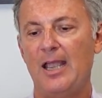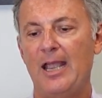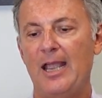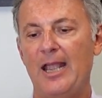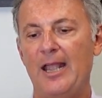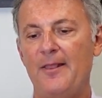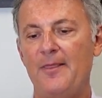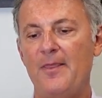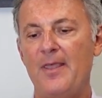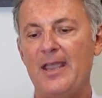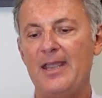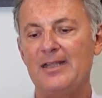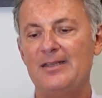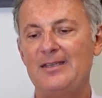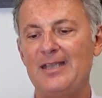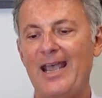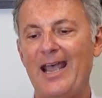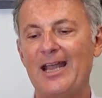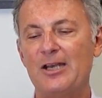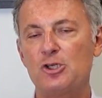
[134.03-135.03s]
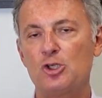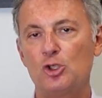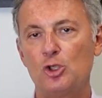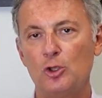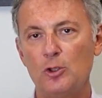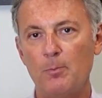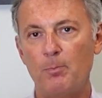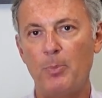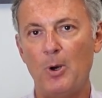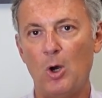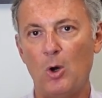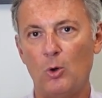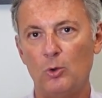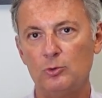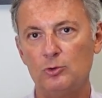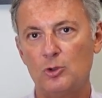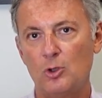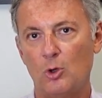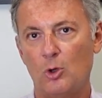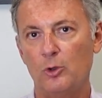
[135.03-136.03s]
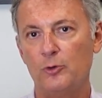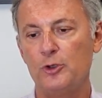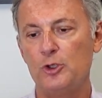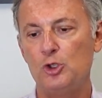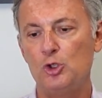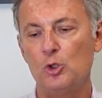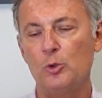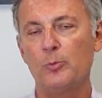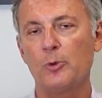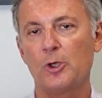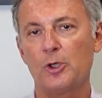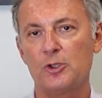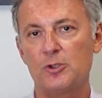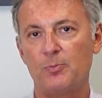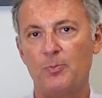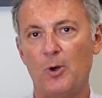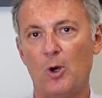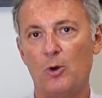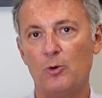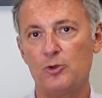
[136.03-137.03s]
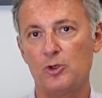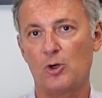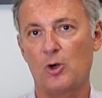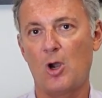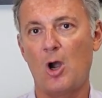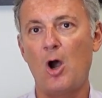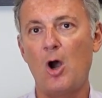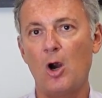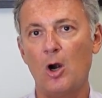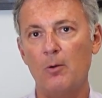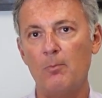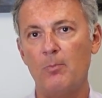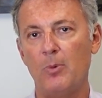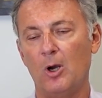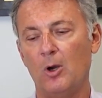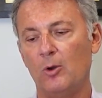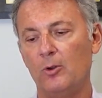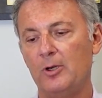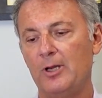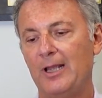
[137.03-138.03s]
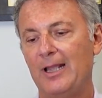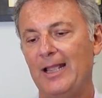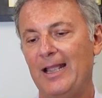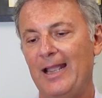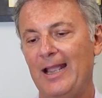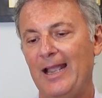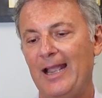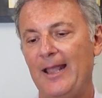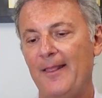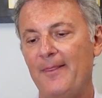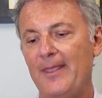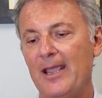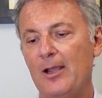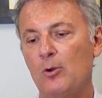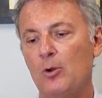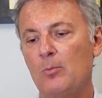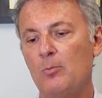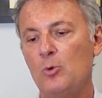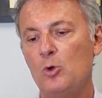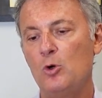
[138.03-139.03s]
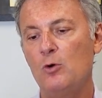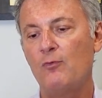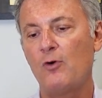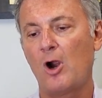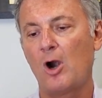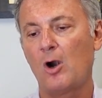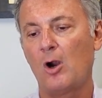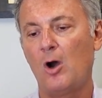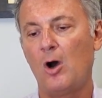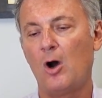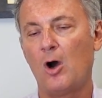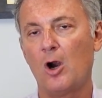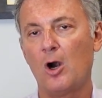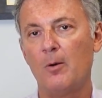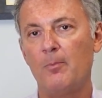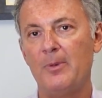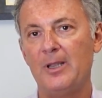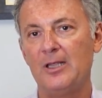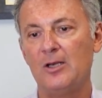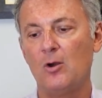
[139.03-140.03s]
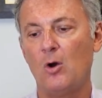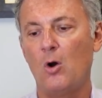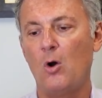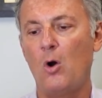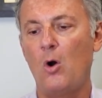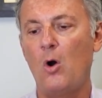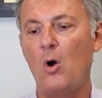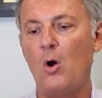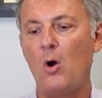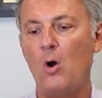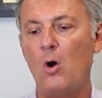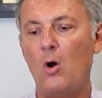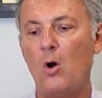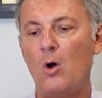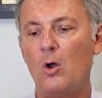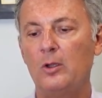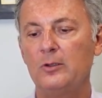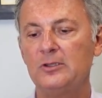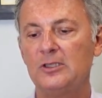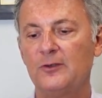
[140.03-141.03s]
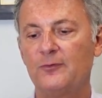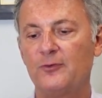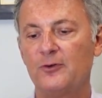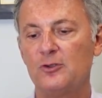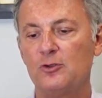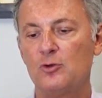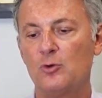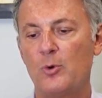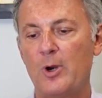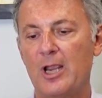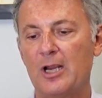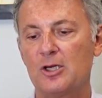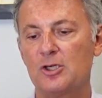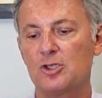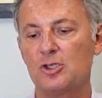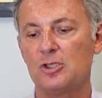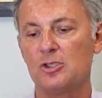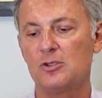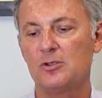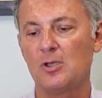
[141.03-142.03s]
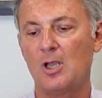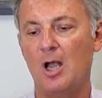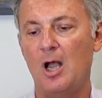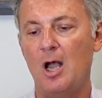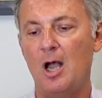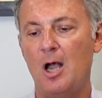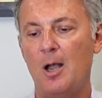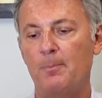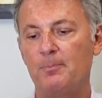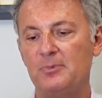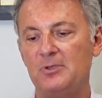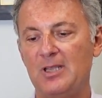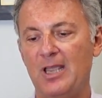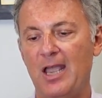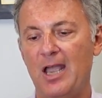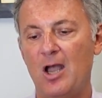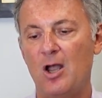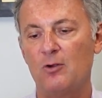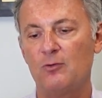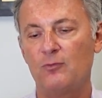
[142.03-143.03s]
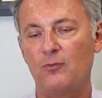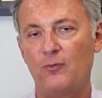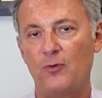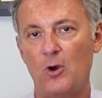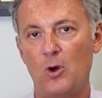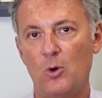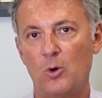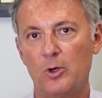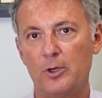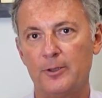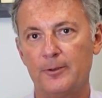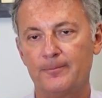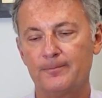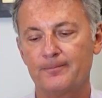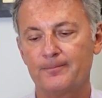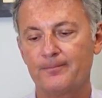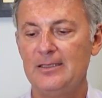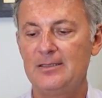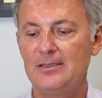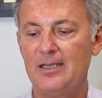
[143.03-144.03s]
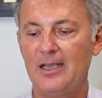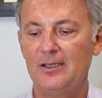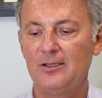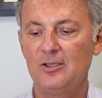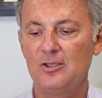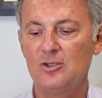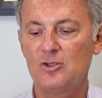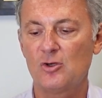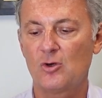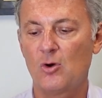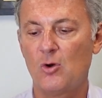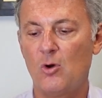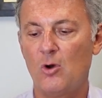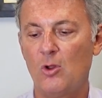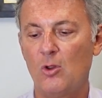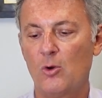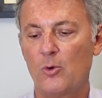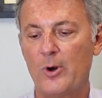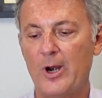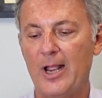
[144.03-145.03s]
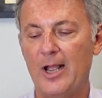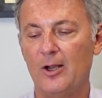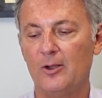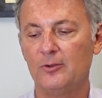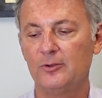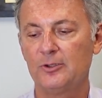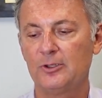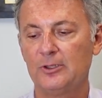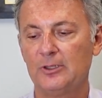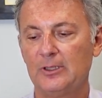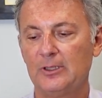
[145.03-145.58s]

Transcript: and they attach to the bone called the humerus bone, your arm bone, and they will move our arm in all different directions, up, down, forward. These tendons are all around.